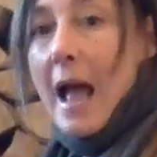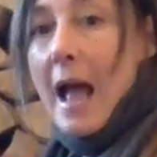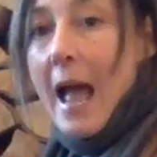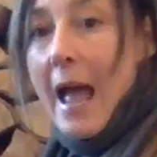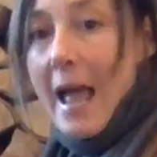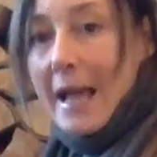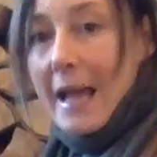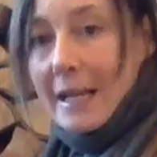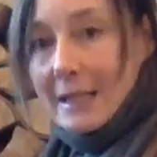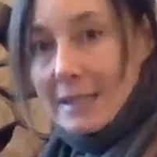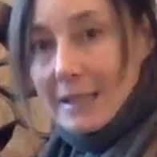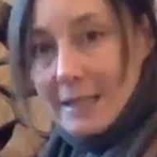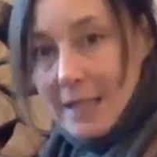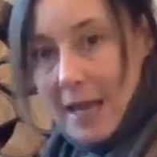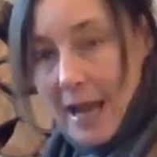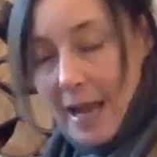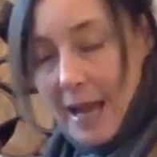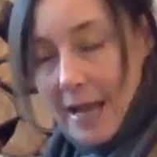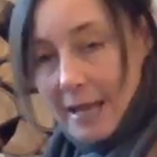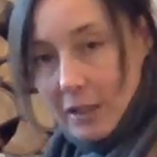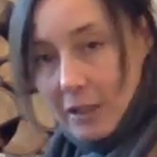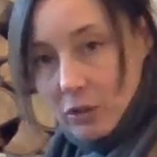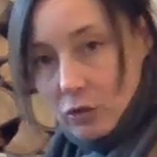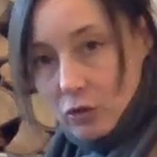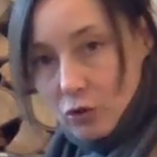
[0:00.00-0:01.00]

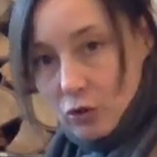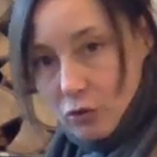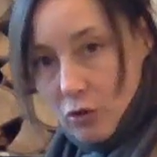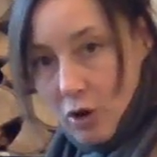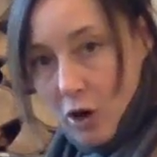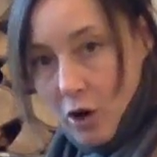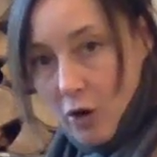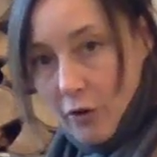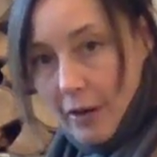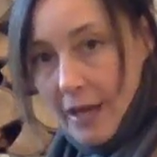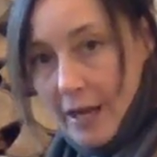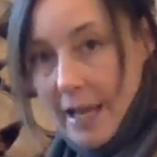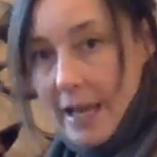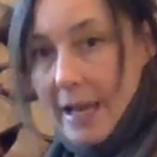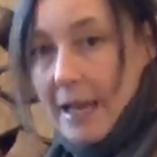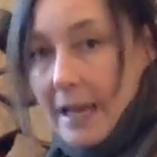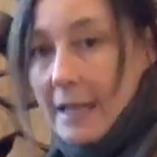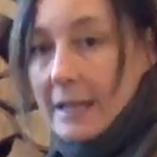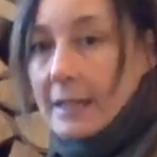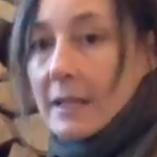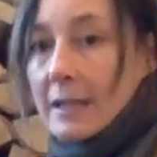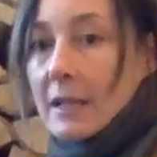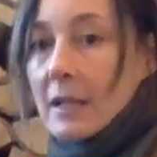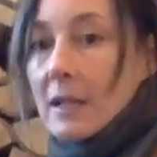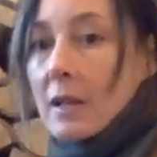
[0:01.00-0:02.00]
Exhale, draw it
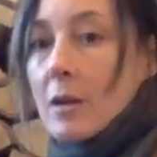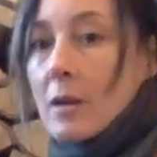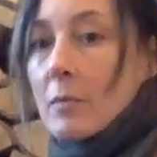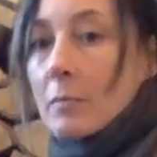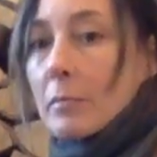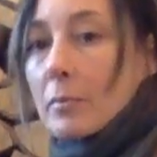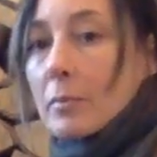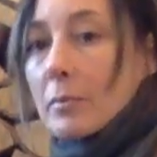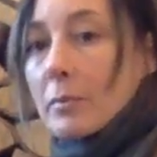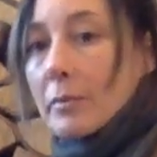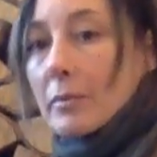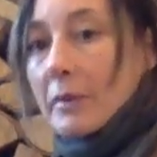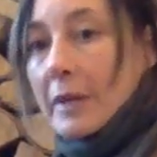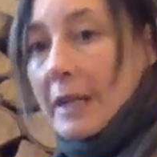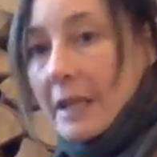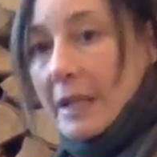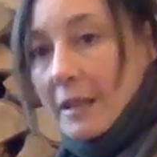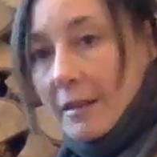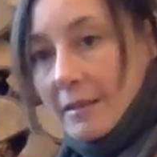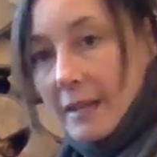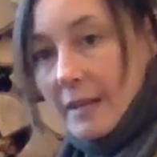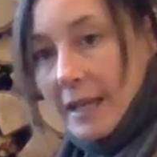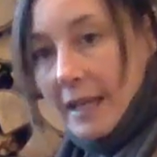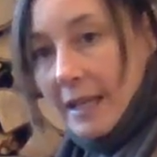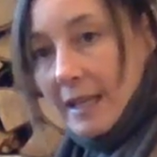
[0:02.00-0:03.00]
in.
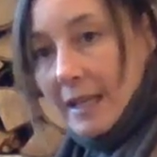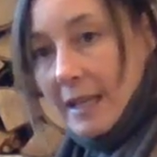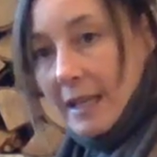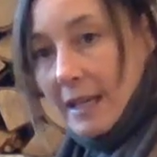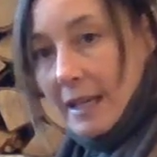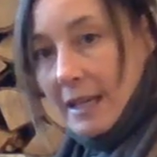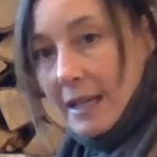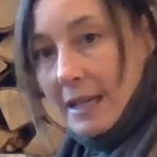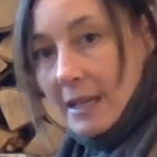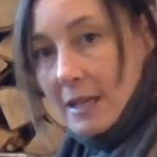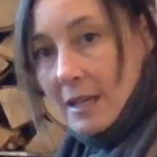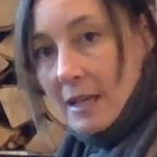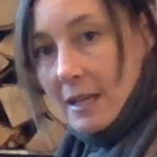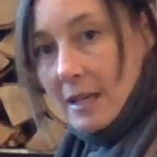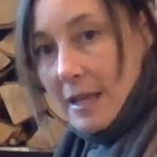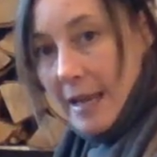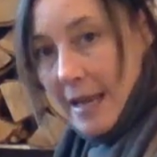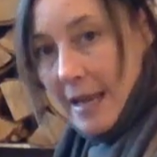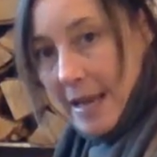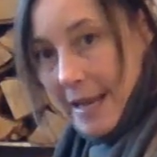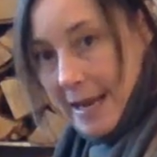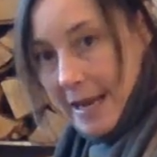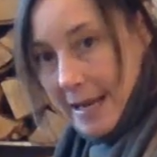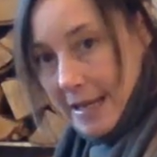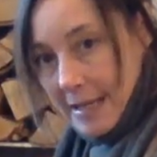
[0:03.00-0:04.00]
Breathing
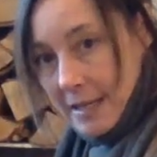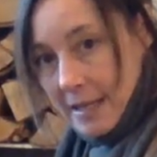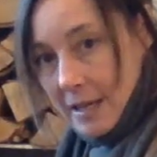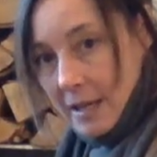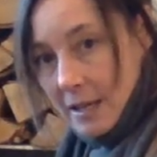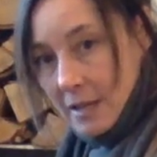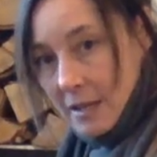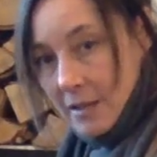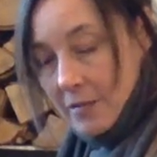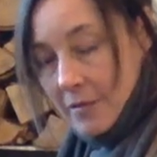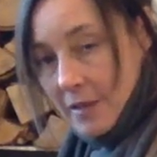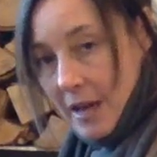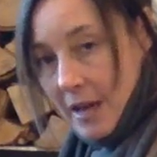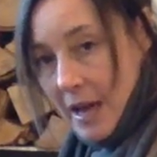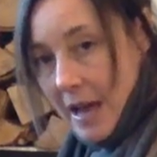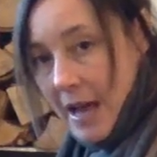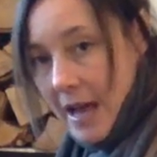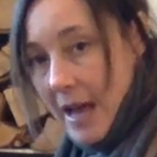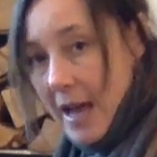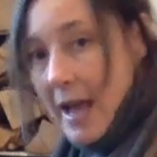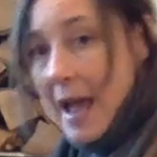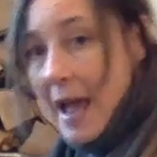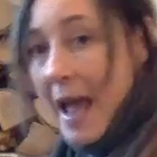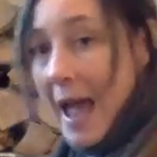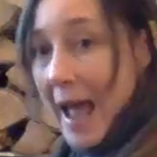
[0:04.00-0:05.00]
in
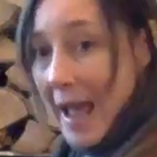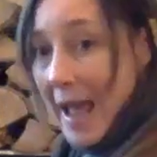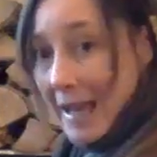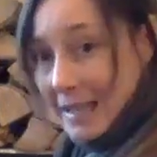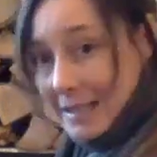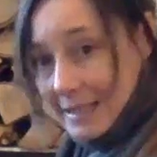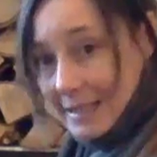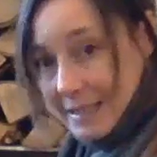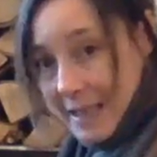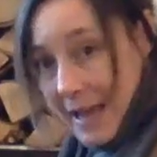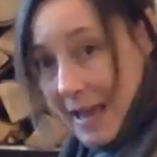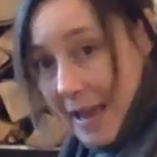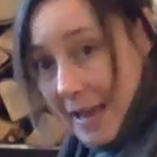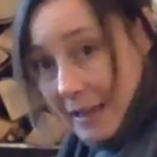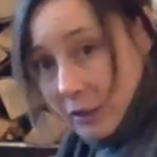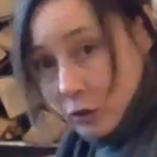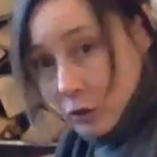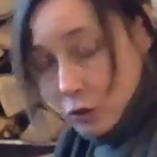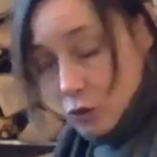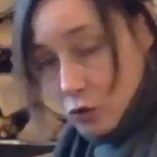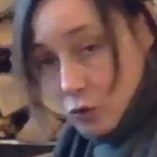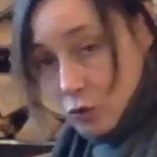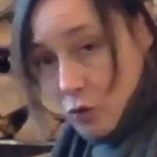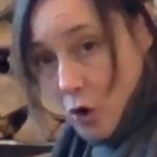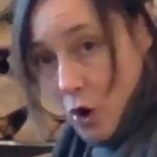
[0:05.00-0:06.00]
there,
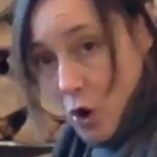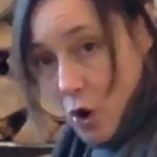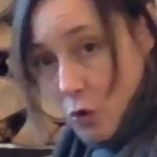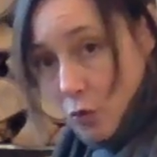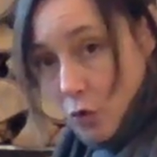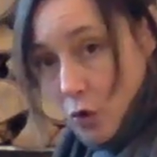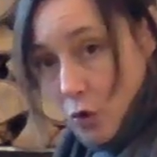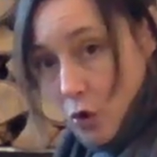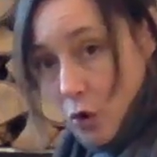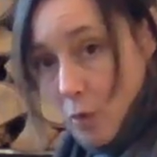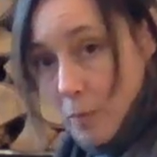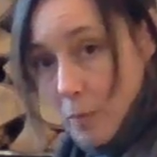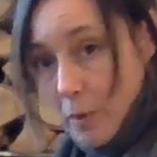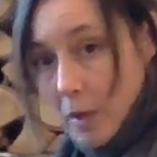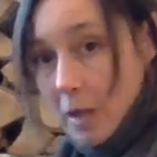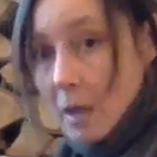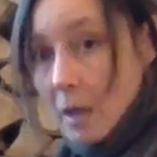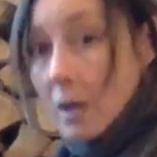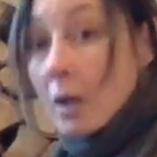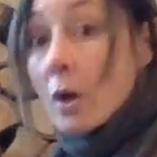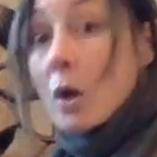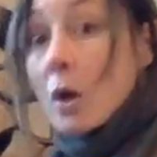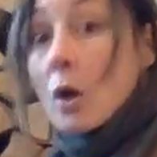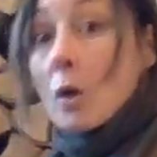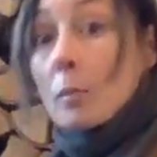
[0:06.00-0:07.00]
exhale, draw up.
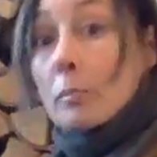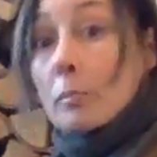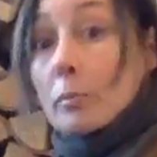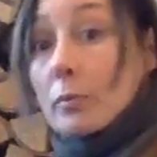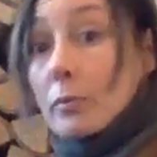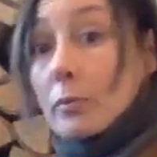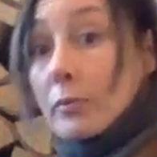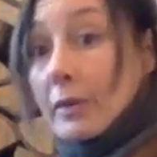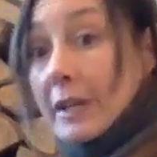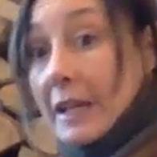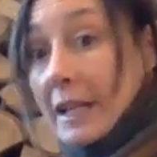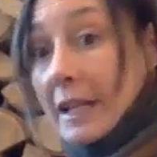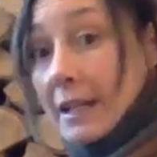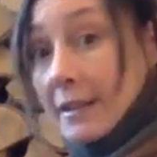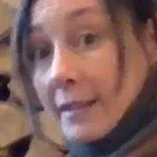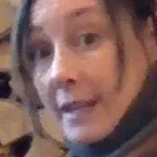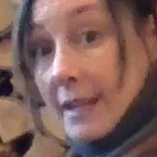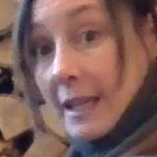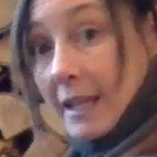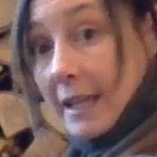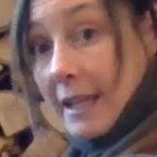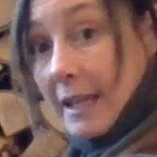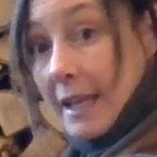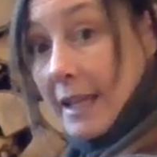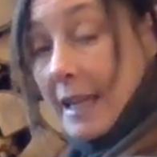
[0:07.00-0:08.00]

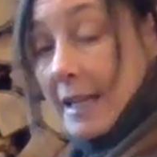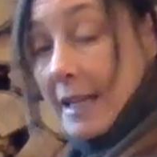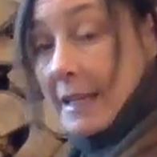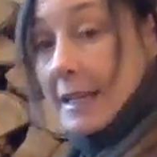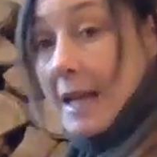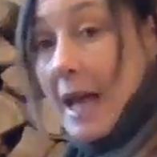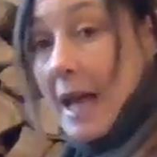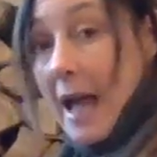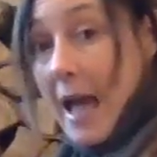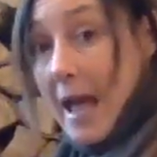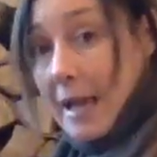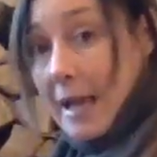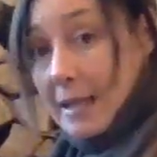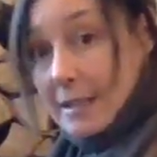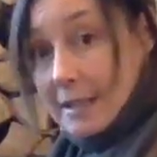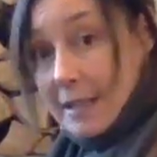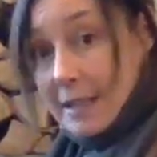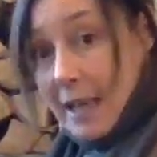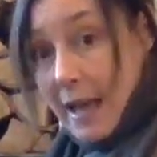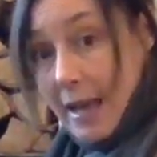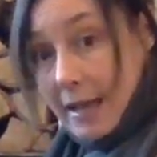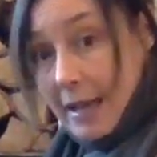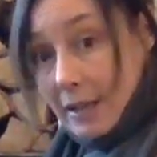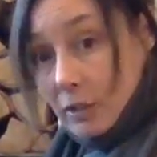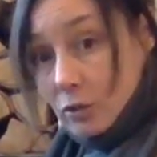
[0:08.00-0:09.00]
Breathing in,
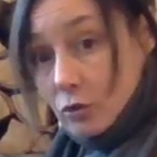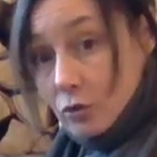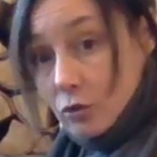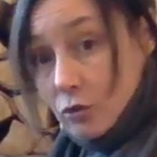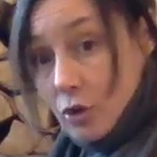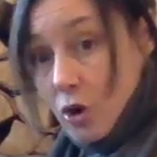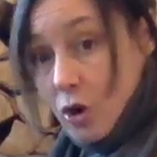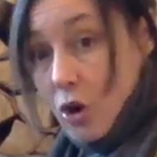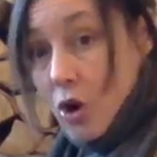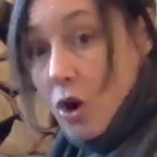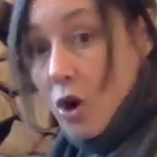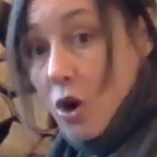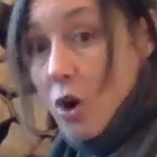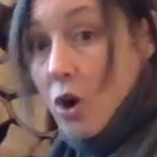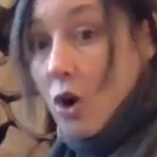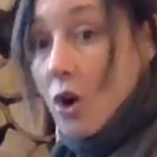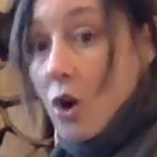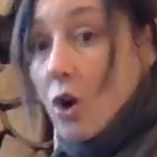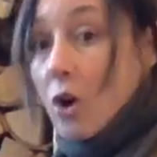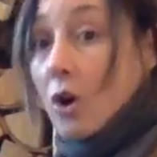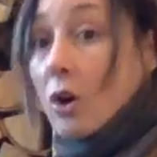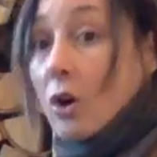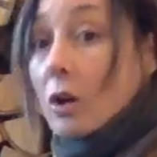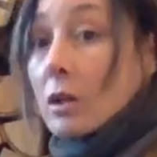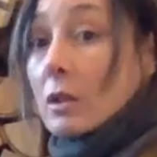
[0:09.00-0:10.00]
exhale,
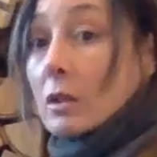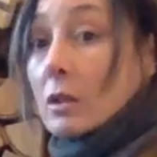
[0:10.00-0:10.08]
draw.